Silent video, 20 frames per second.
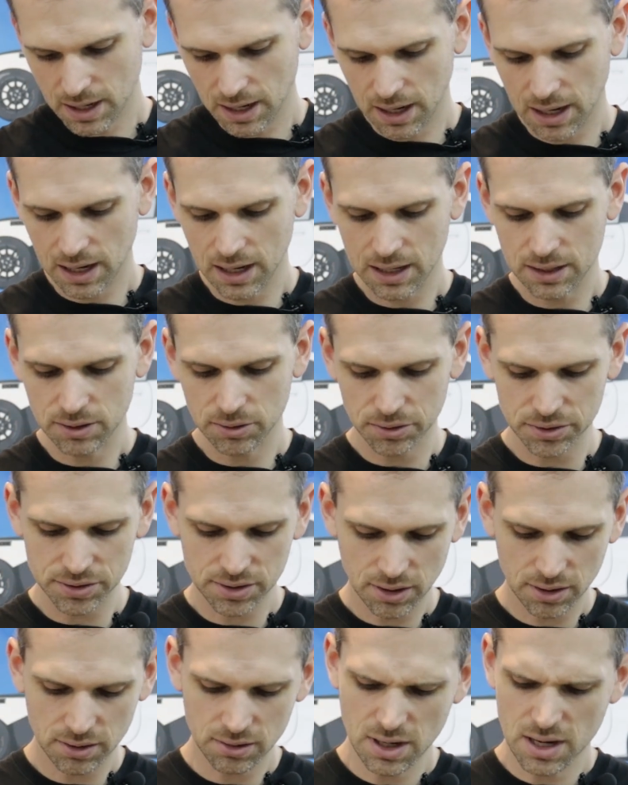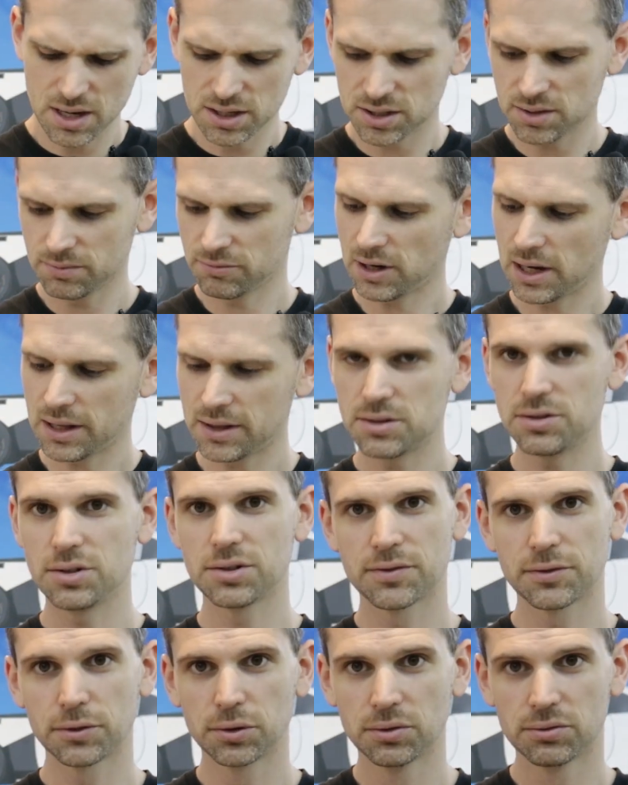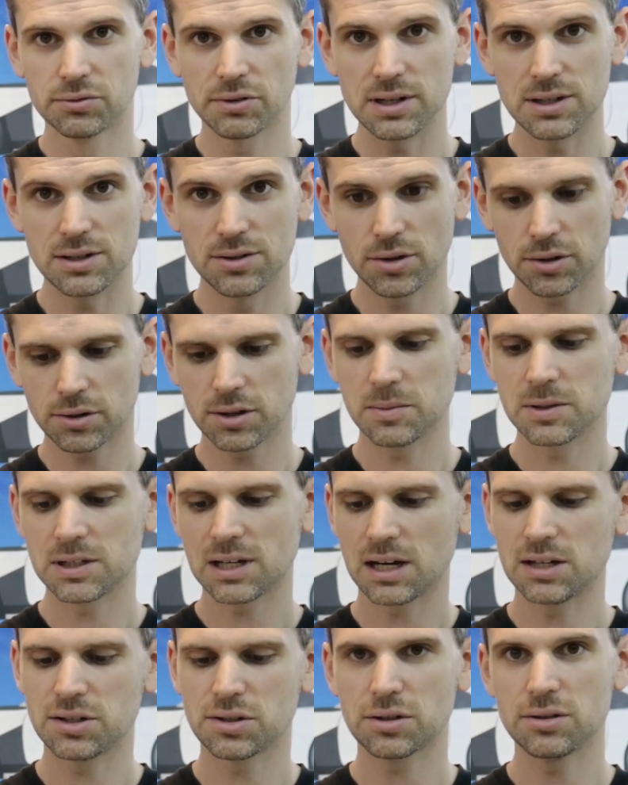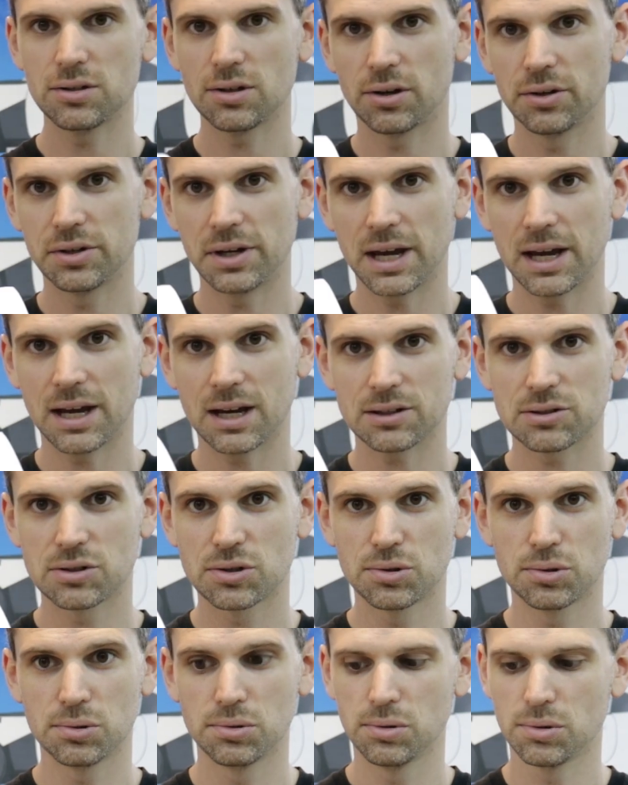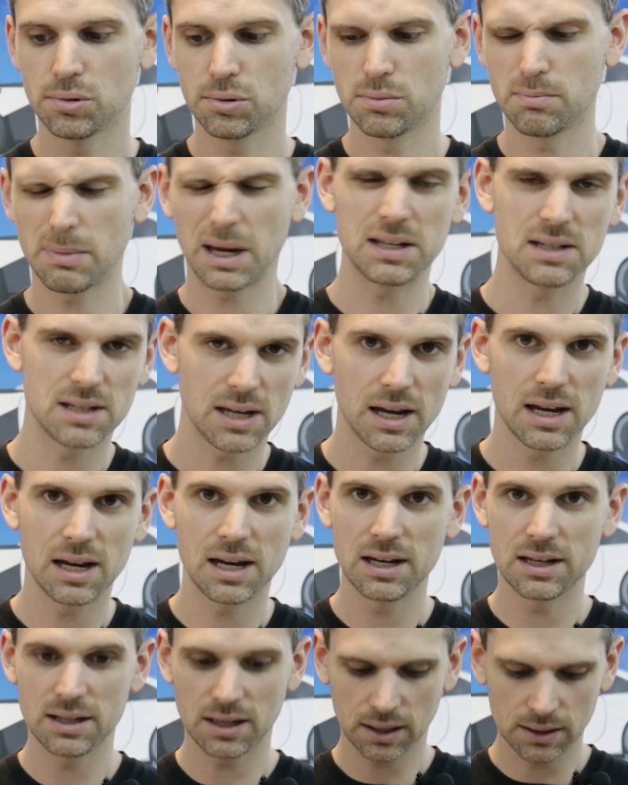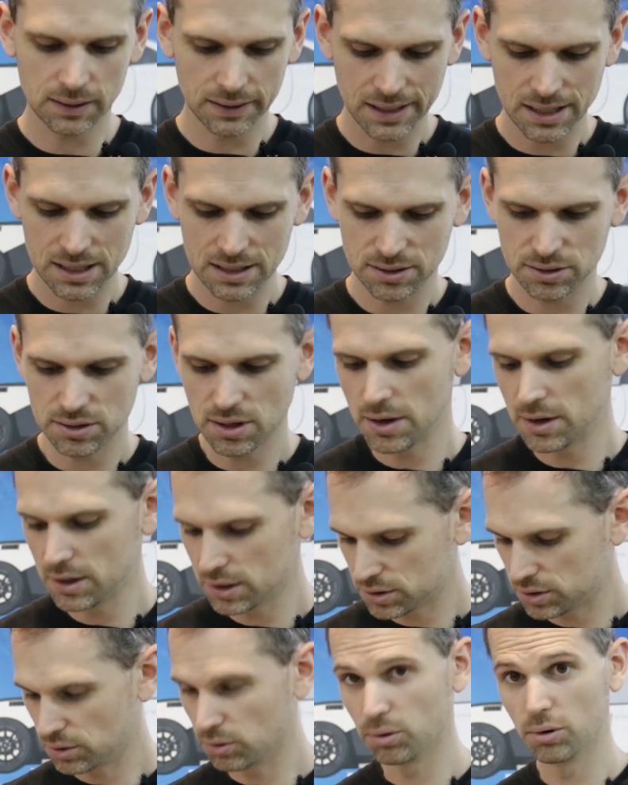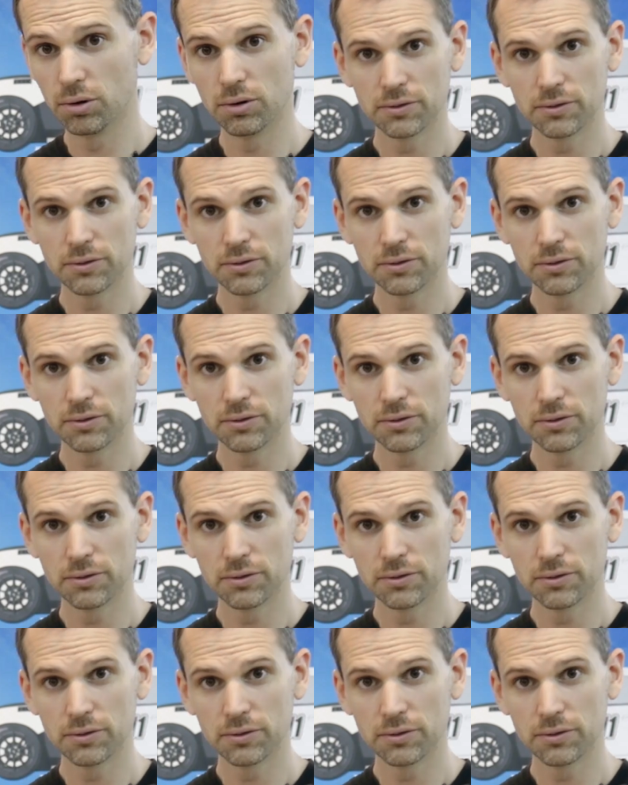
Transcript: and also some rather useful written documentation on how to maintain and clean your